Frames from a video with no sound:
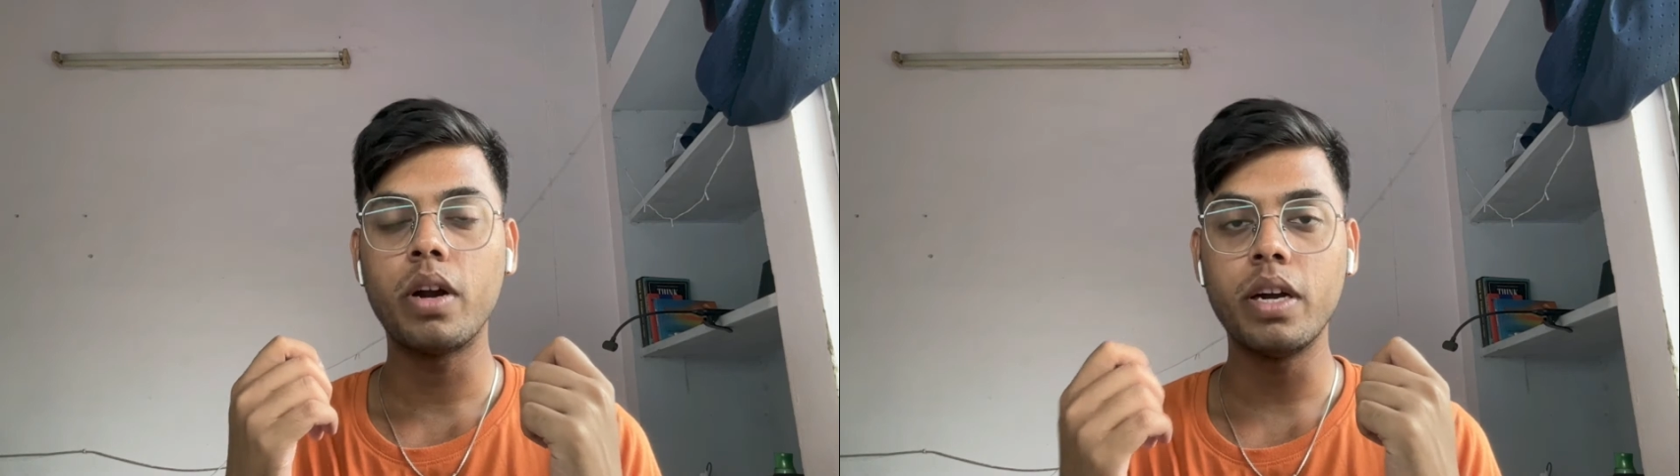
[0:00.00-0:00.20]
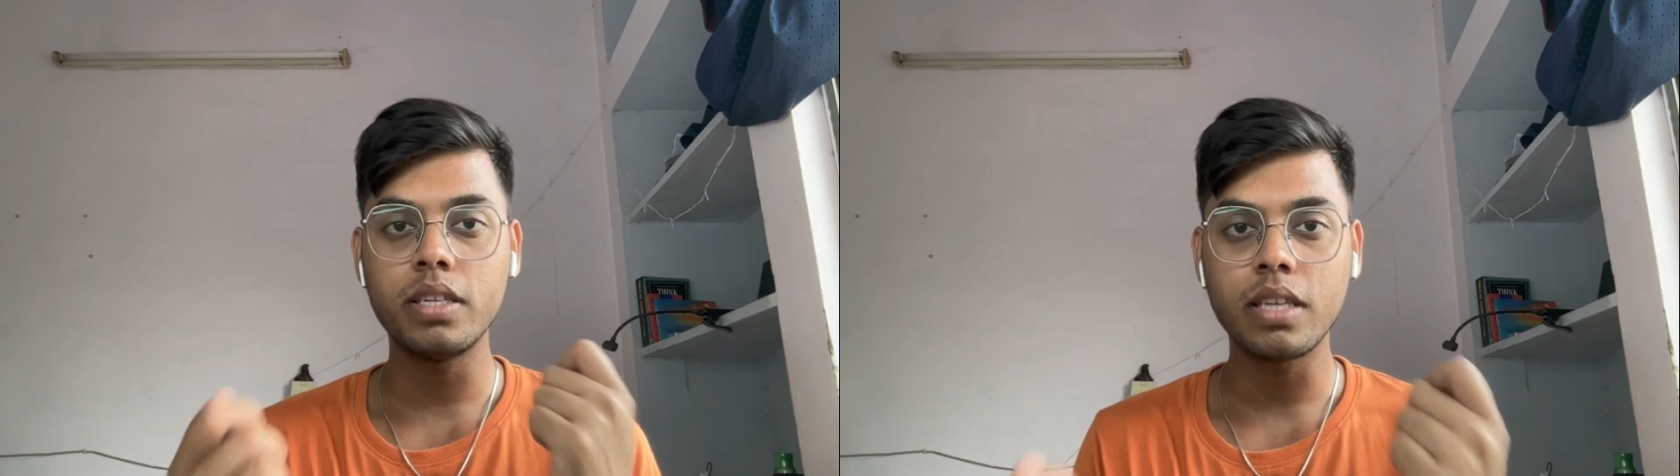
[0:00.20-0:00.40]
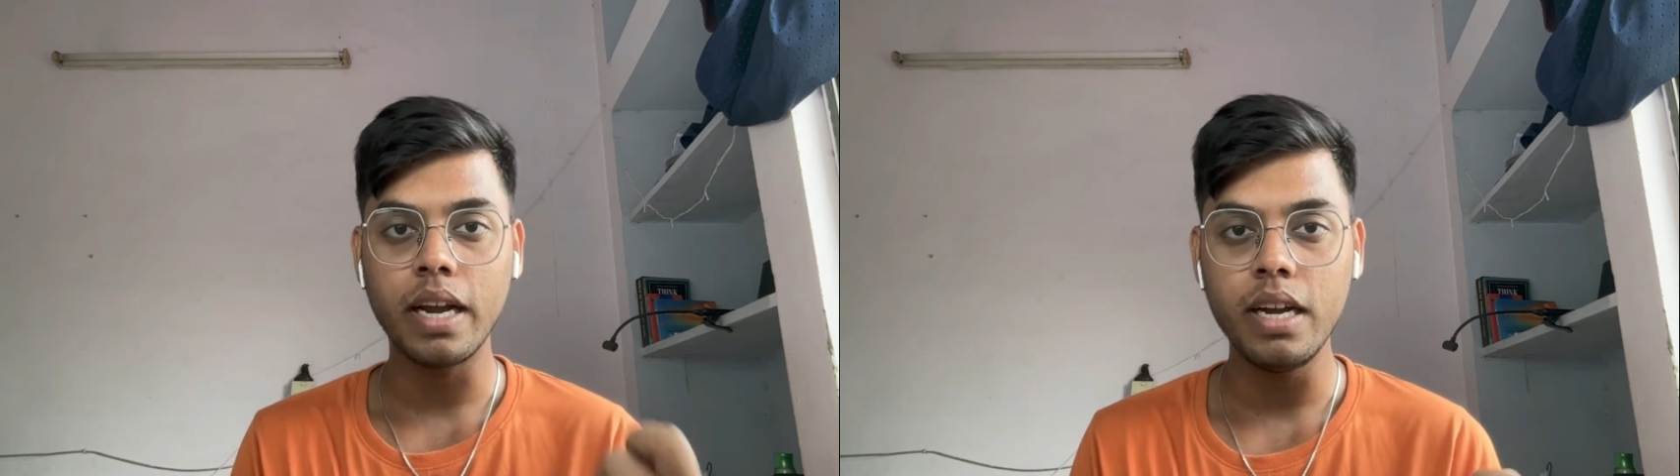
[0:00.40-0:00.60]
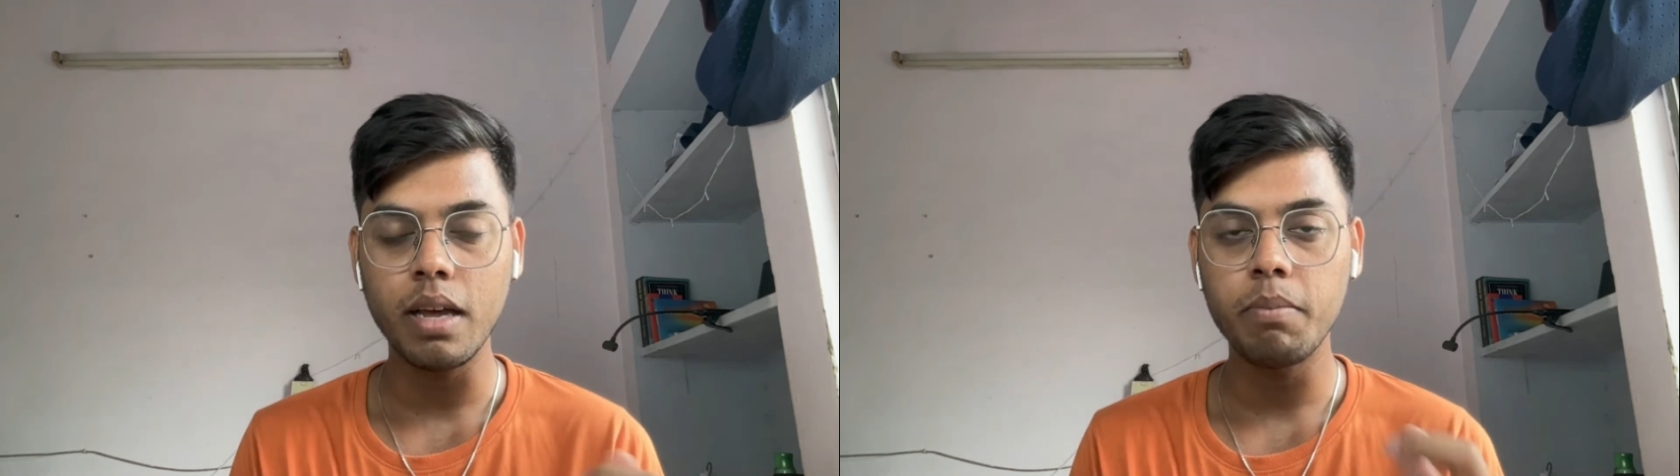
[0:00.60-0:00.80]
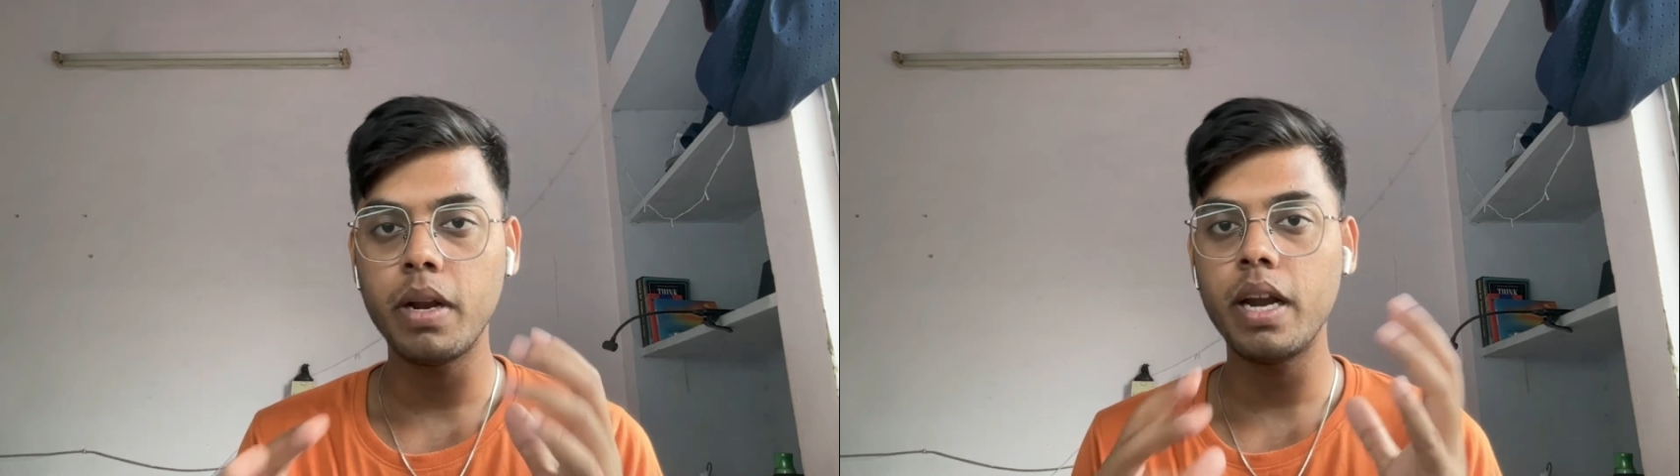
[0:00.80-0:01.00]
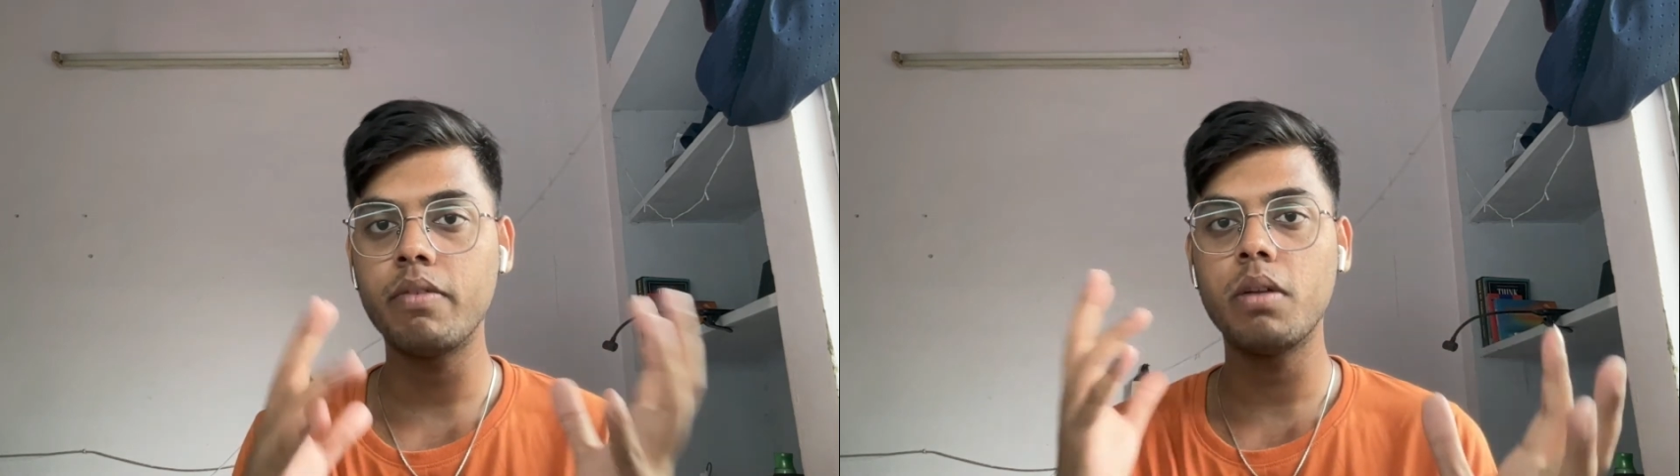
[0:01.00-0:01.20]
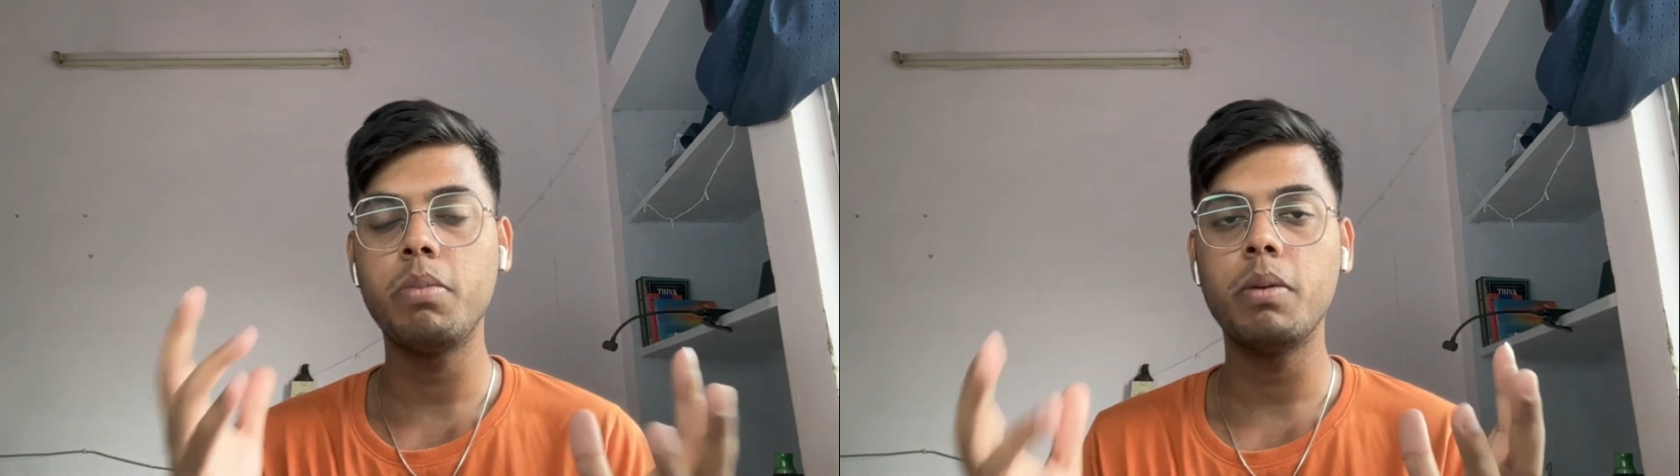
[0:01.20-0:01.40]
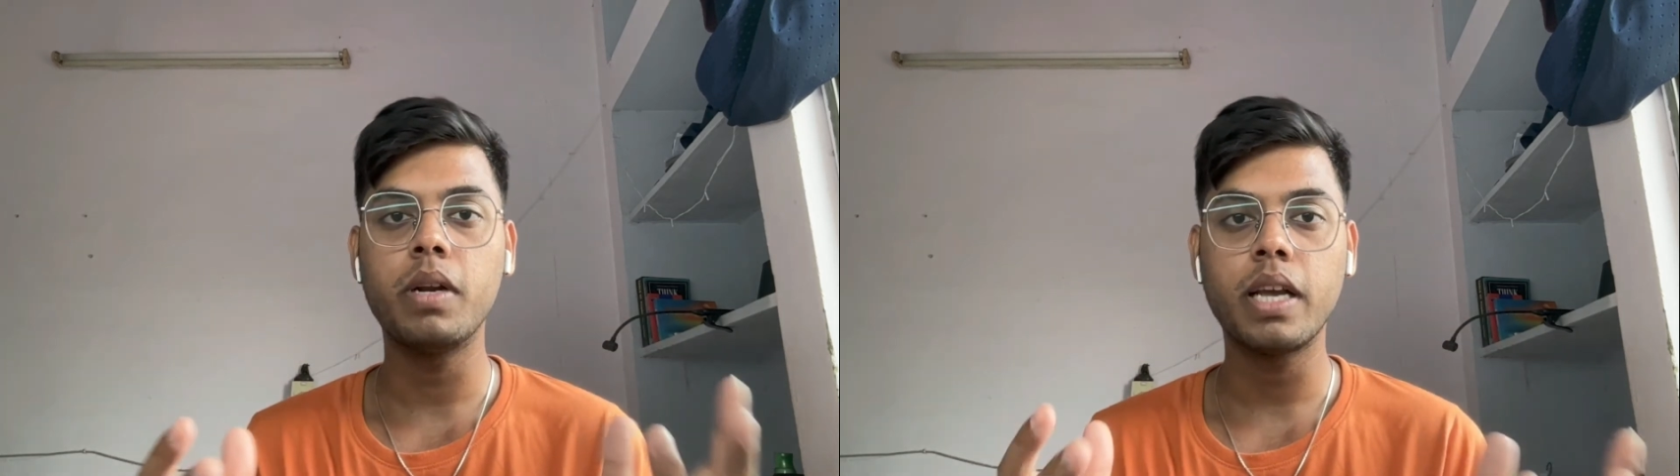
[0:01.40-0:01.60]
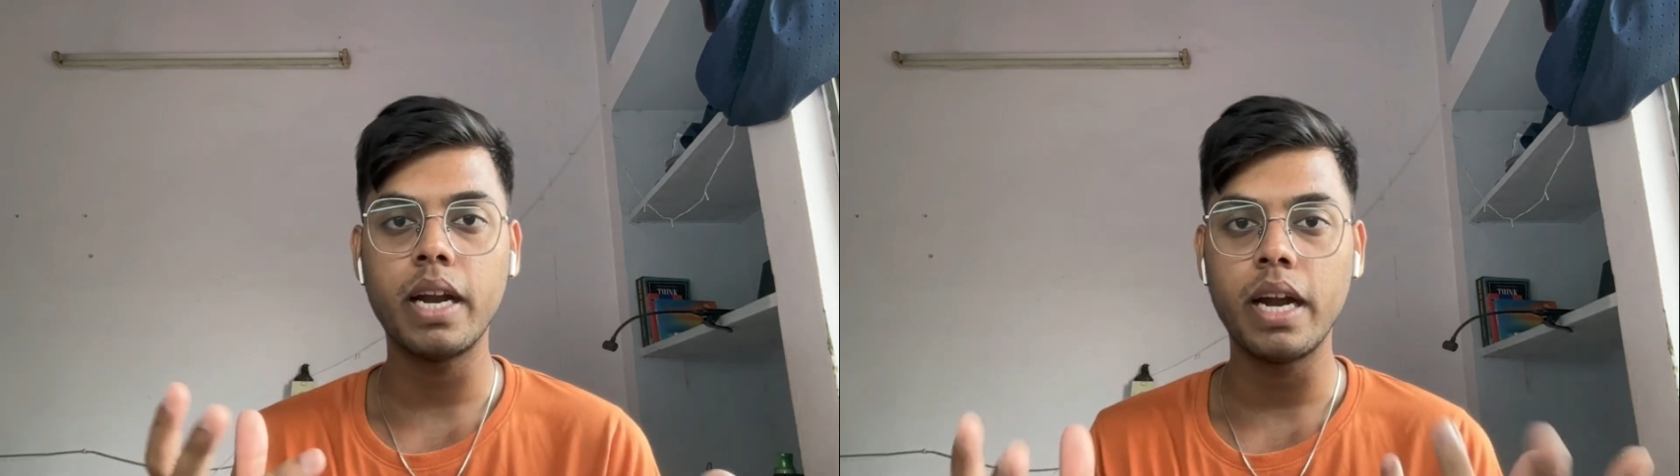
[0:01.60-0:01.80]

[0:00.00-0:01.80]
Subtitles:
design template where people can